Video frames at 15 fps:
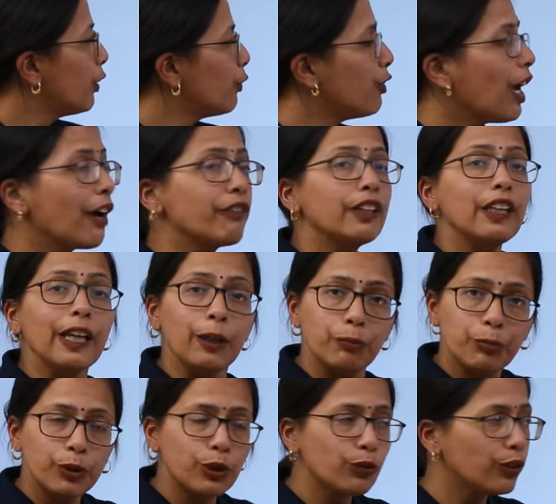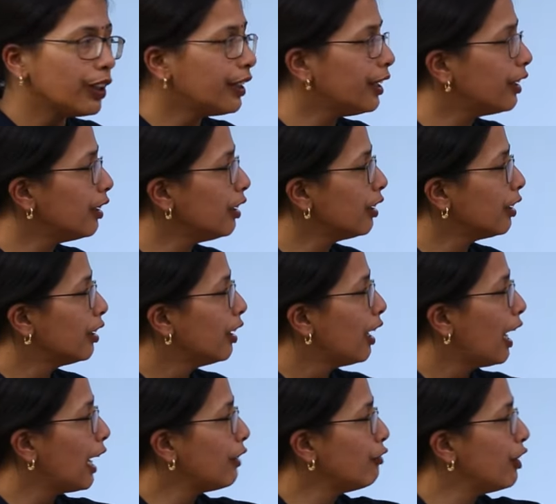We have an input unit here
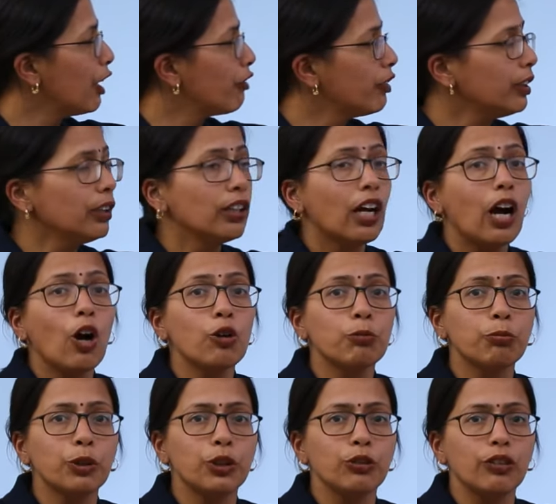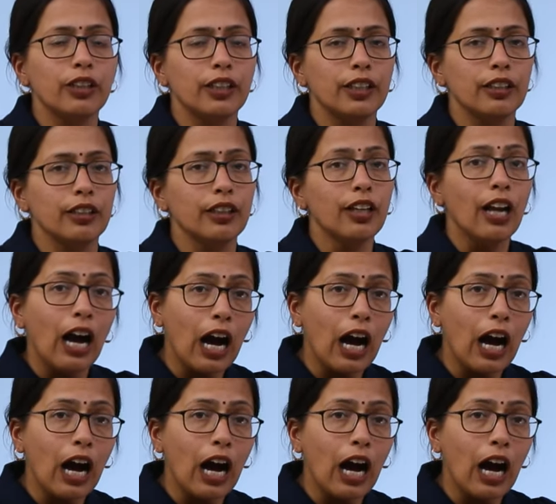and we have an output unit here.